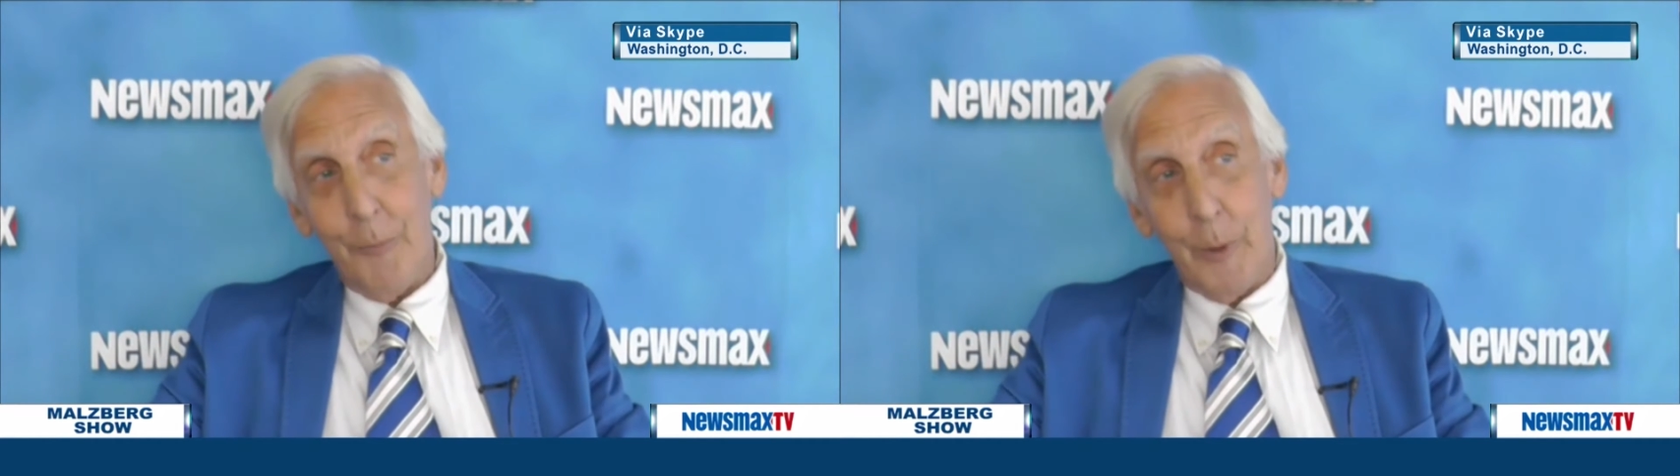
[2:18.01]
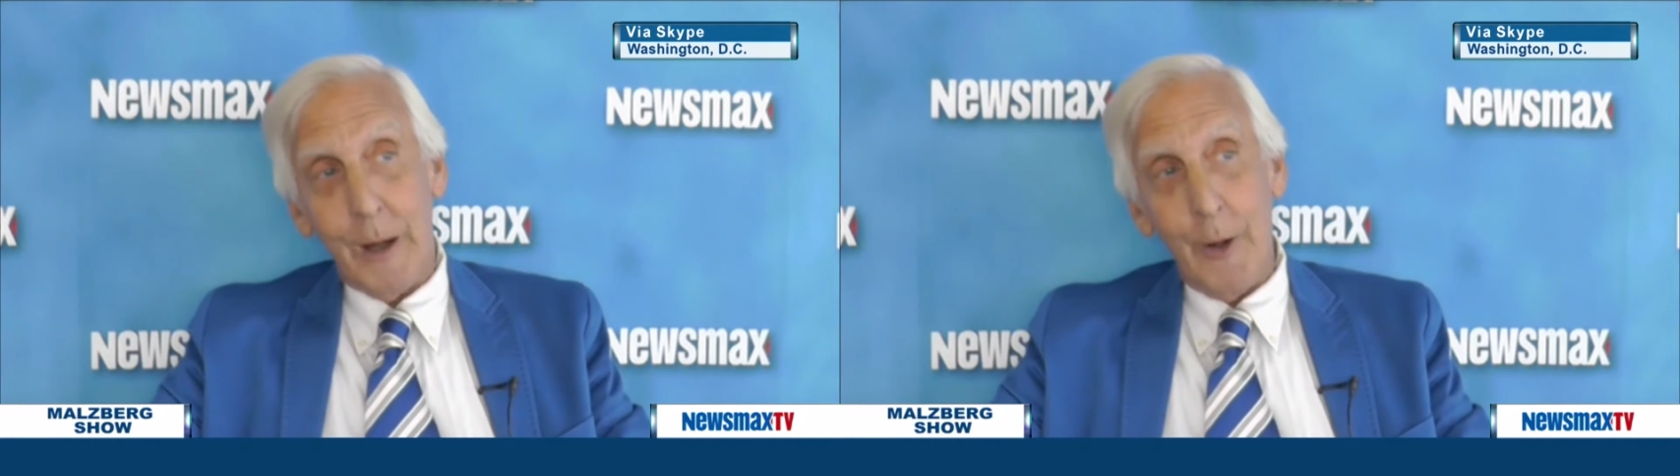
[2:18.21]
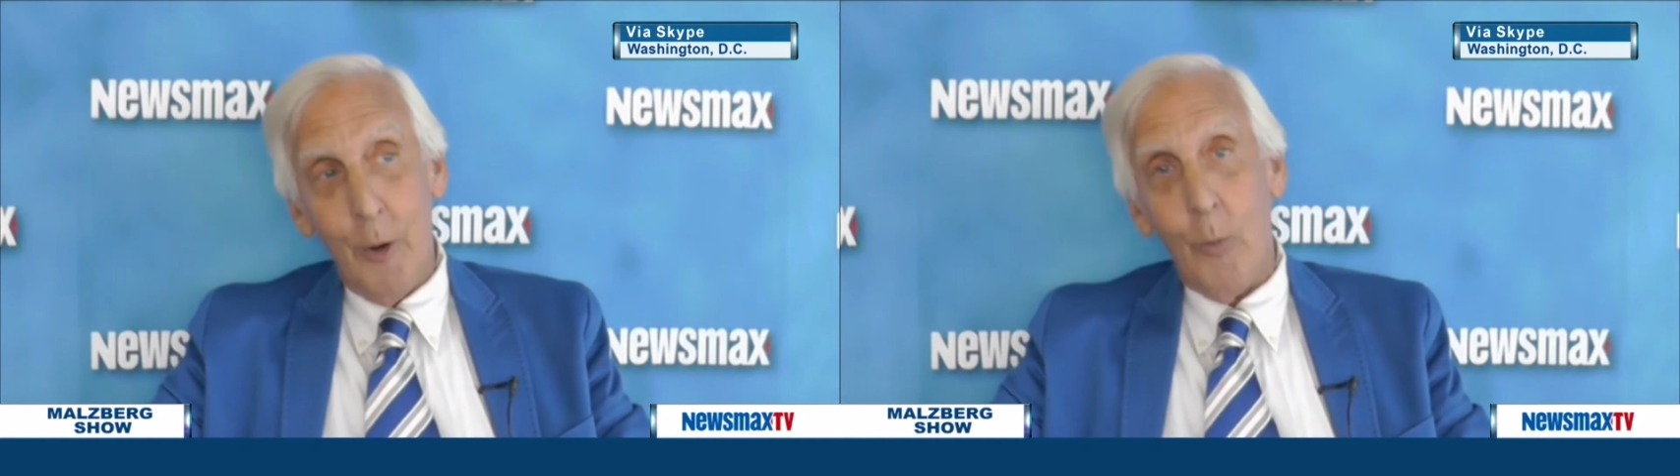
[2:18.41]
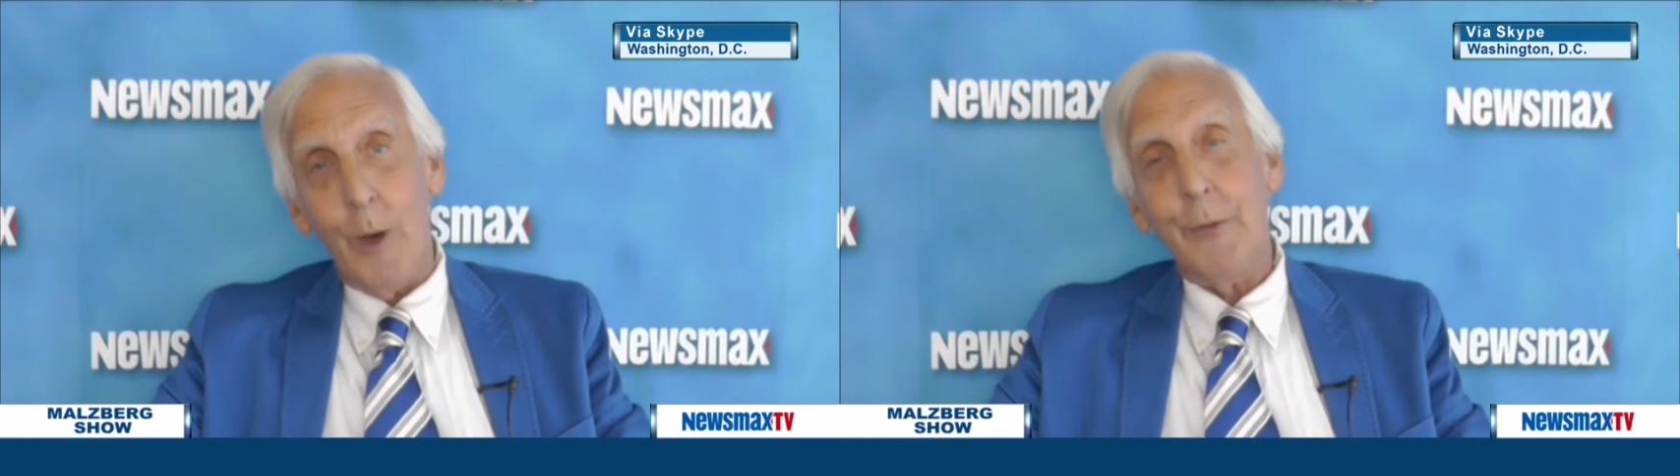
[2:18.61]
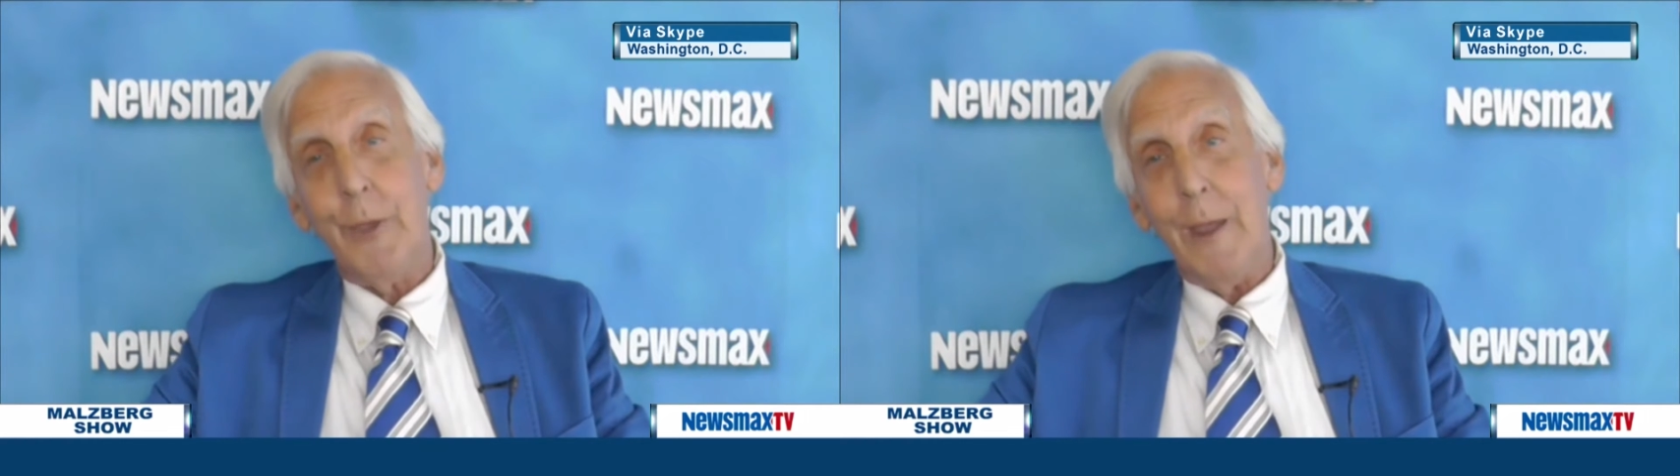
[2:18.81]
but I don't want to
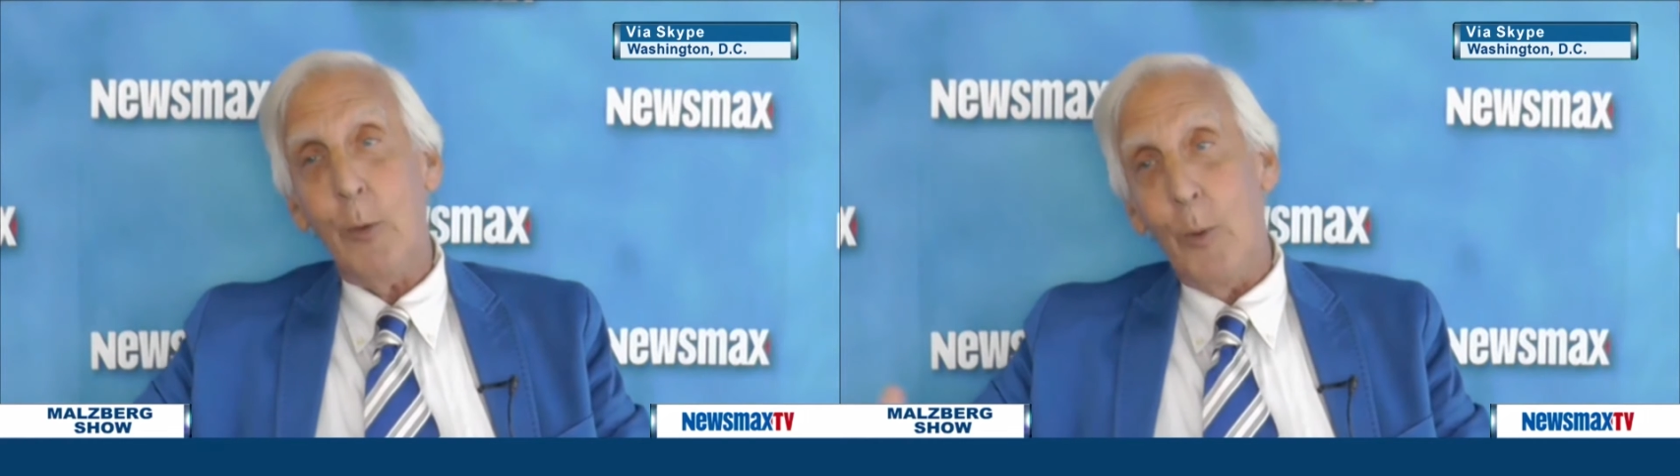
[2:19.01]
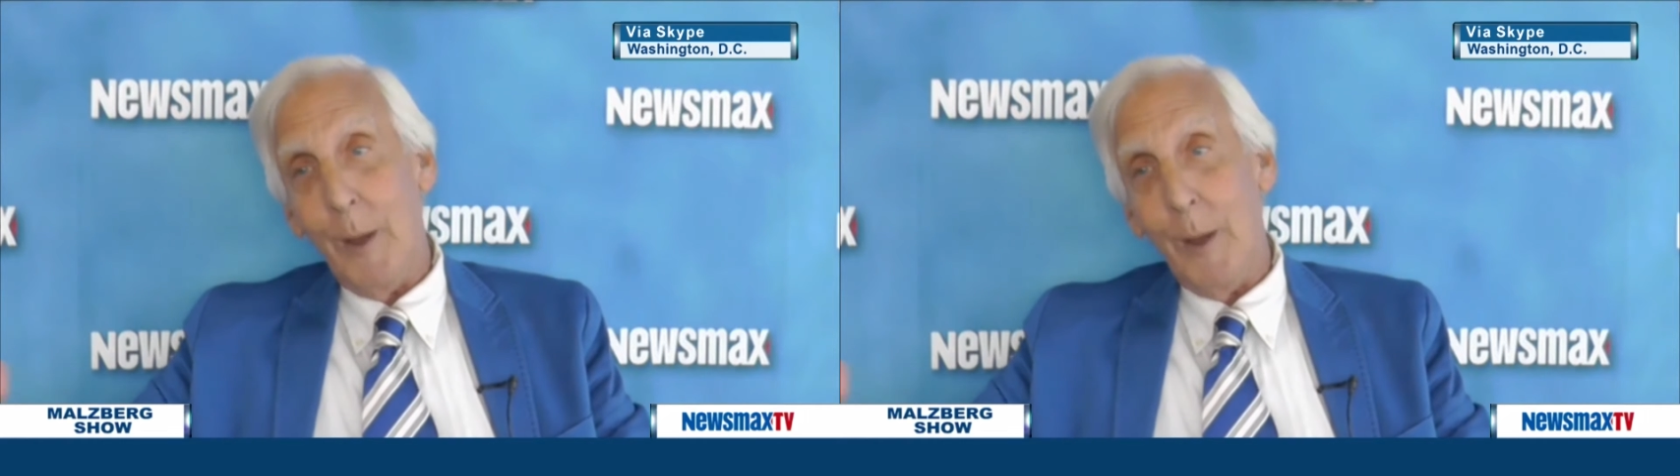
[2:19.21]
take away